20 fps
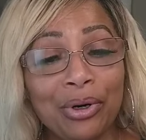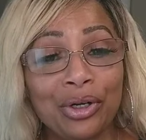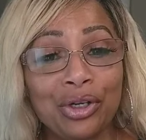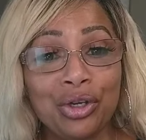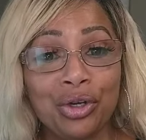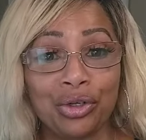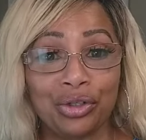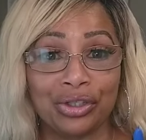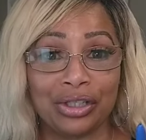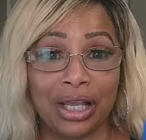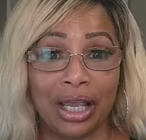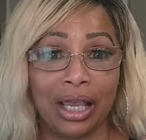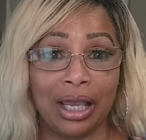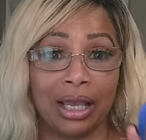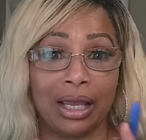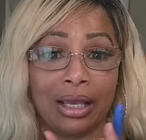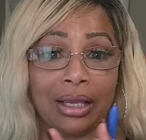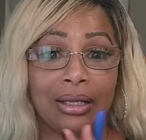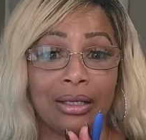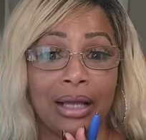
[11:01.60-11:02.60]
you're
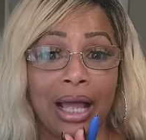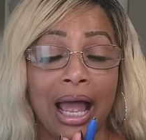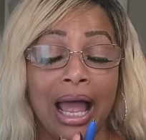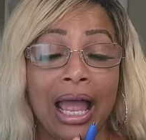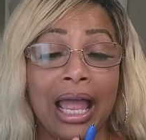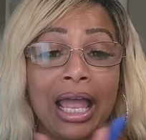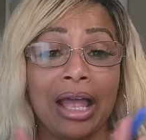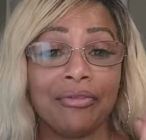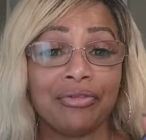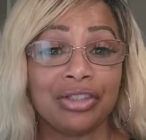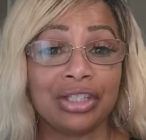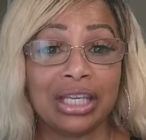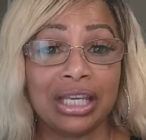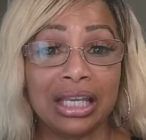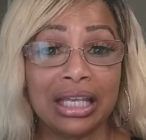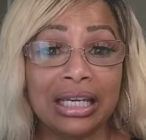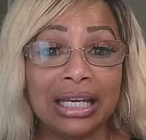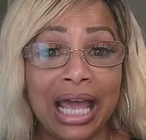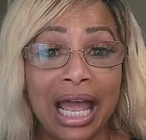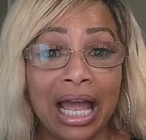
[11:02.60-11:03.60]
saying, I have
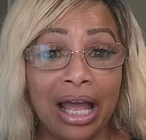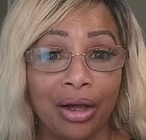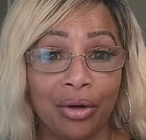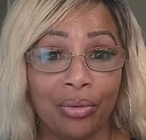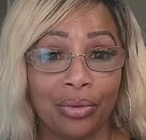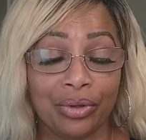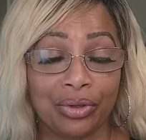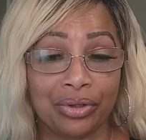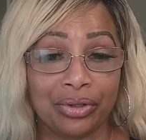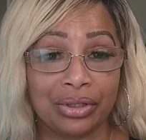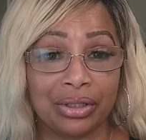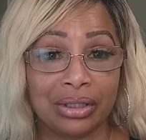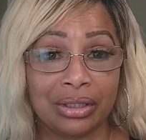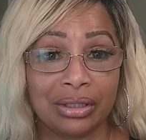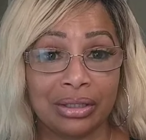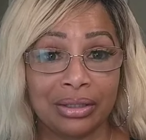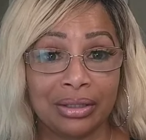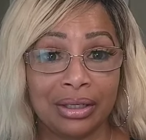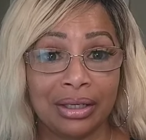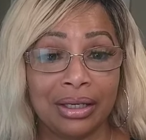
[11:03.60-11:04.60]
10 hours
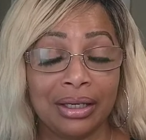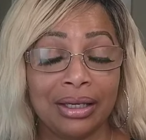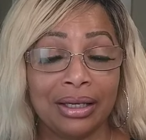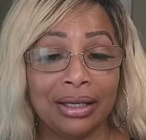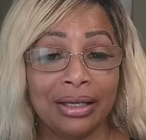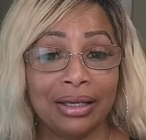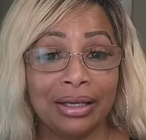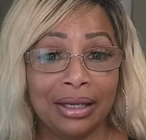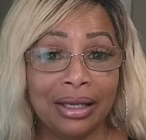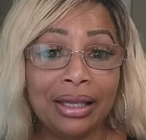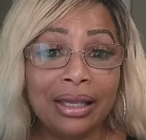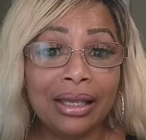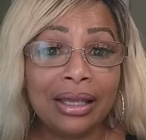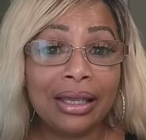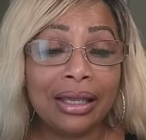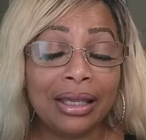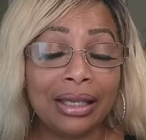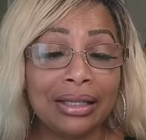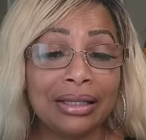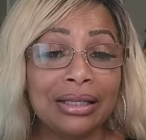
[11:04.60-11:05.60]

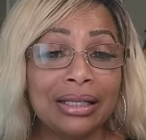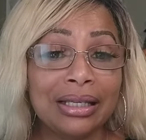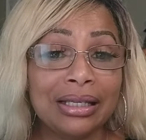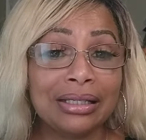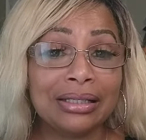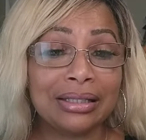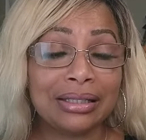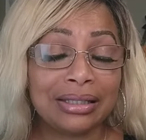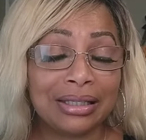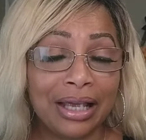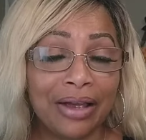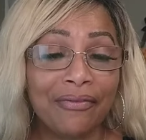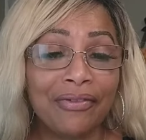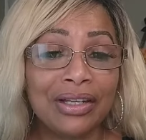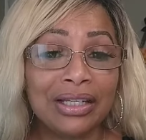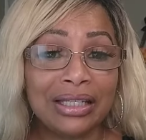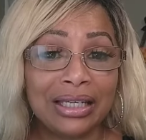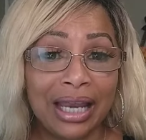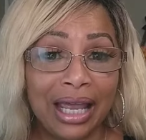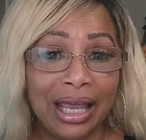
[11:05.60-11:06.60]
in these
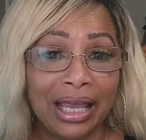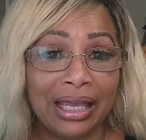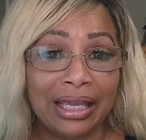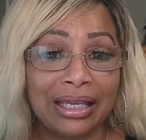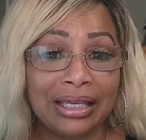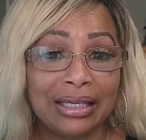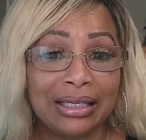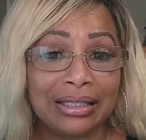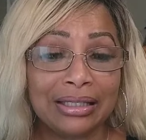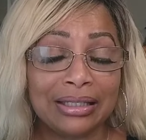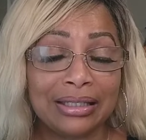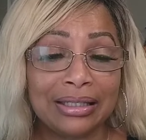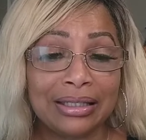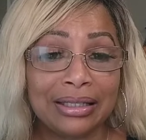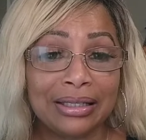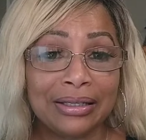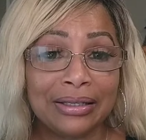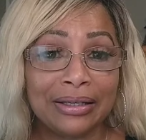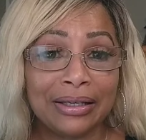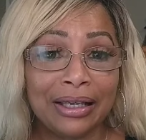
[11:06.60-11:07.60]
seven days,
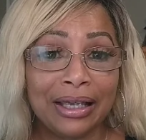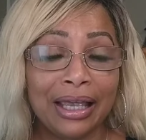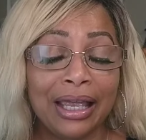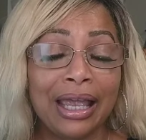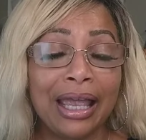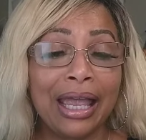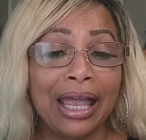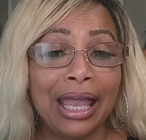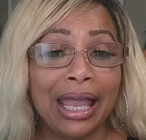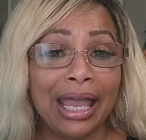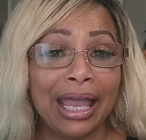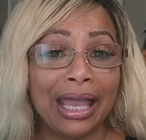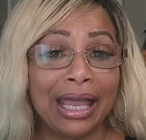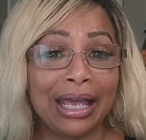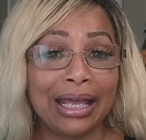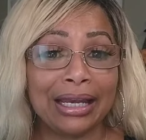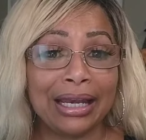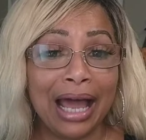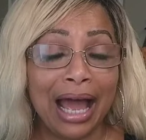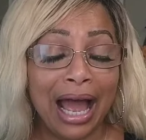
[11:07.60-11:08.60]

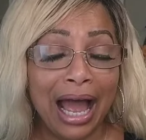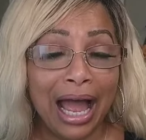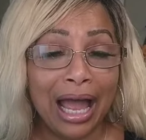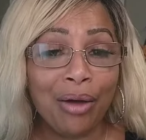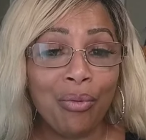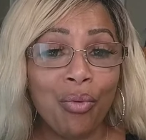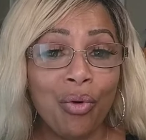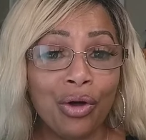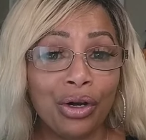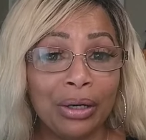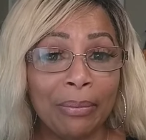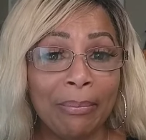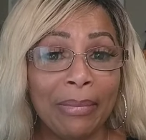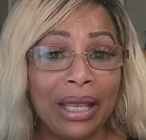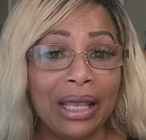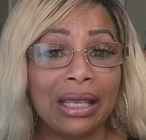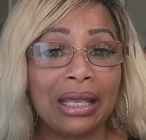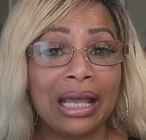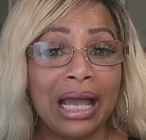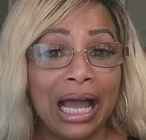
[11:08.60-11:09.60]
and I want to
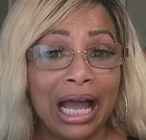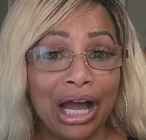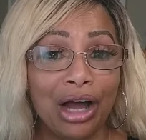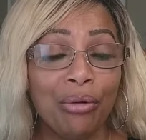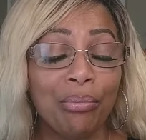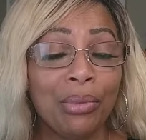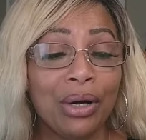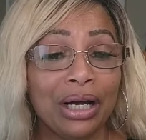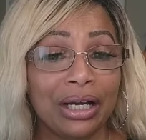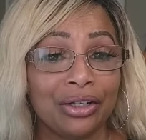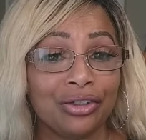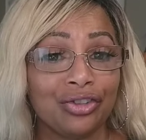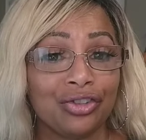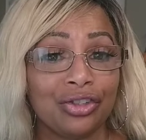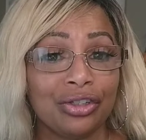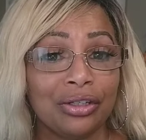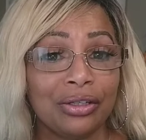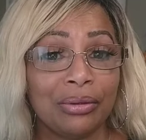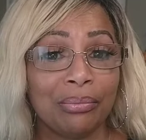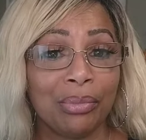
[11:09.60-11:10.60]
make how much?
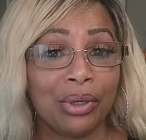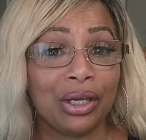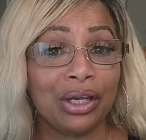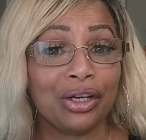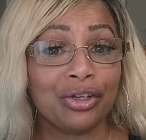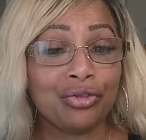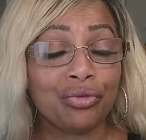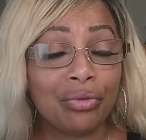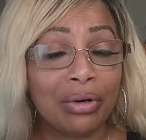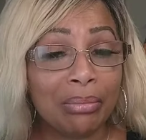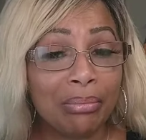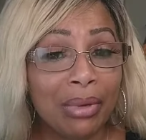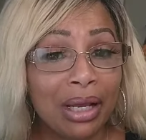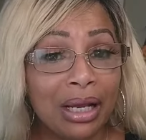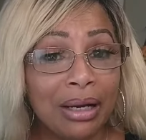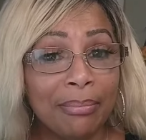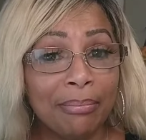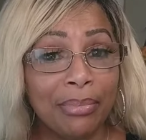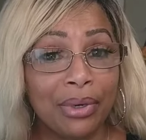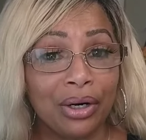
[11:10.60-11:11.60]
Because
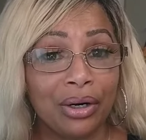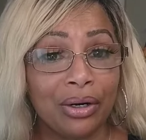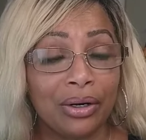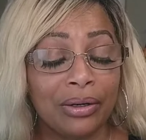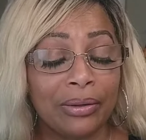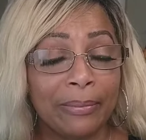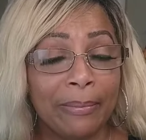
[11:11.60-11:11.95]
remember,